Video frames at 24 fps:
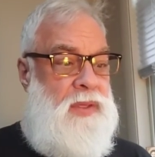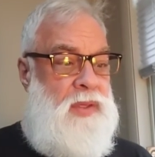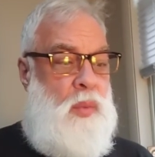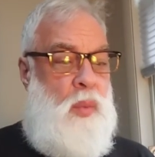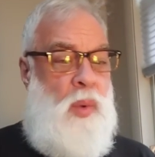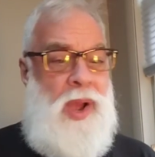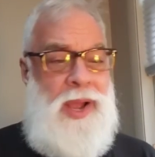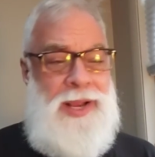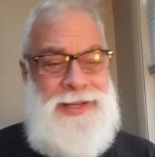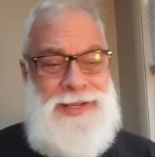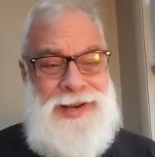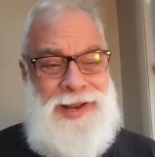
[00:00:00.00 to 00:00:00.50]

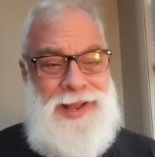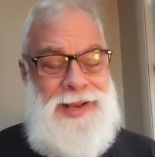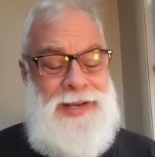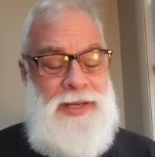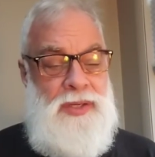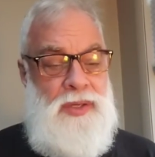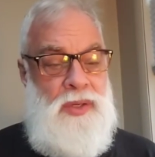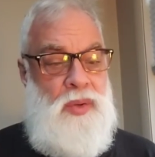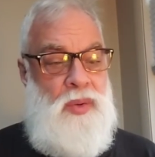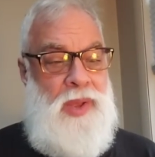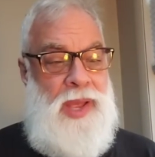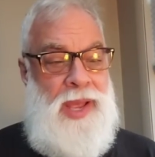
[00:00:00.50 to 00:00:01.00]
So why did
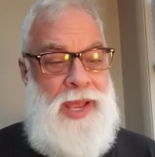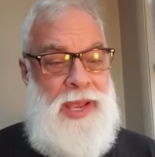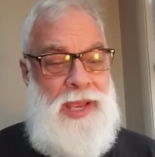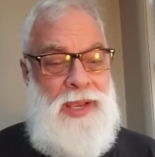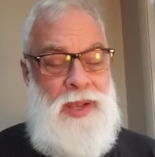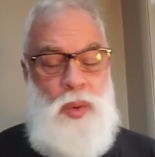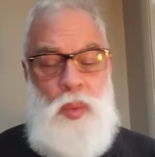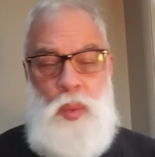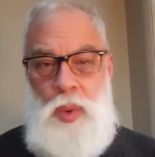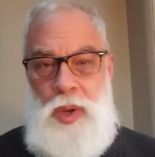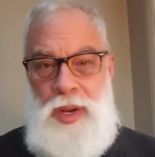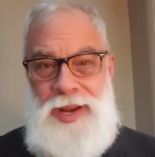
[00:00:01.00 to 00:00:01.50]
I do
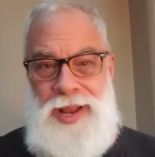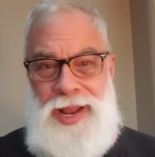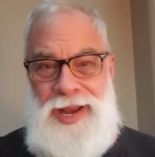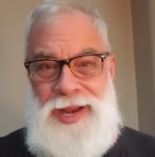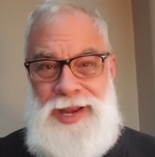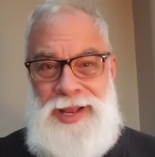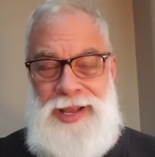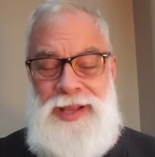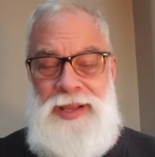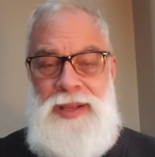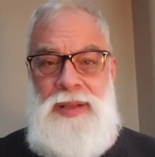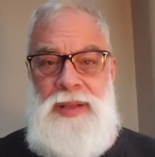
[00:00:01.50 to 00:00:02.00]
a
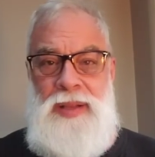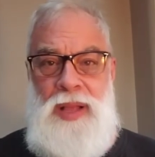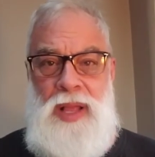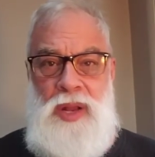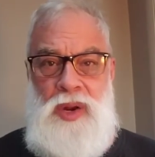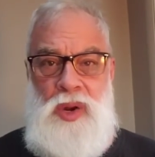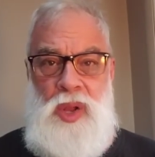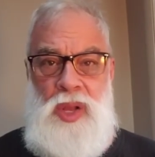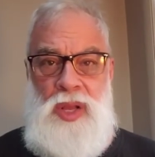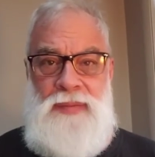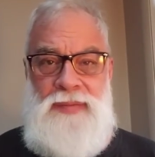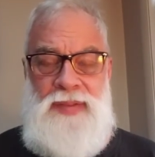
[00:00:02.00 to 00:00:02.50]
180
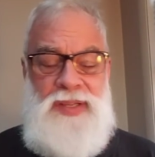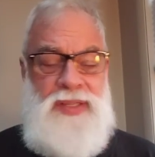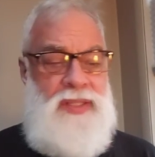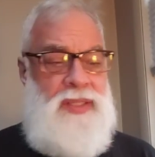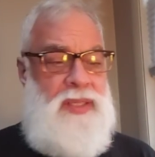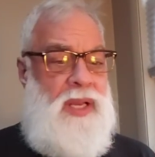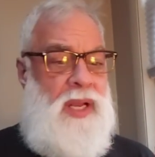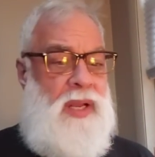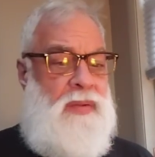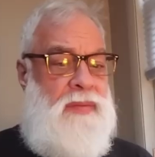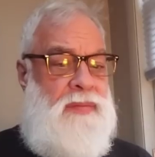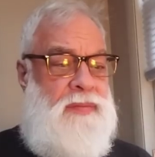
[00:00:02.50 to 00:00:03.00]
on all of
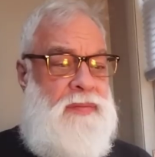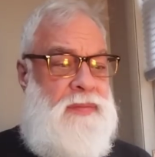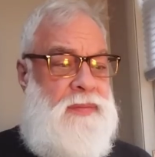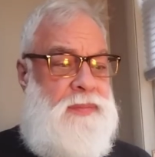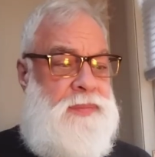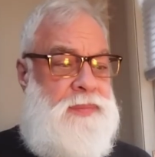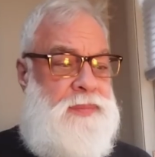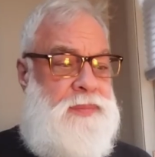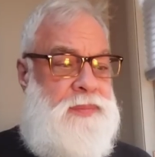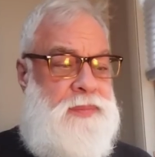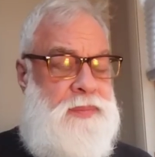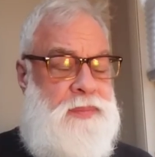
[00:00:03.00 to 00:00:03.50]
this stuff?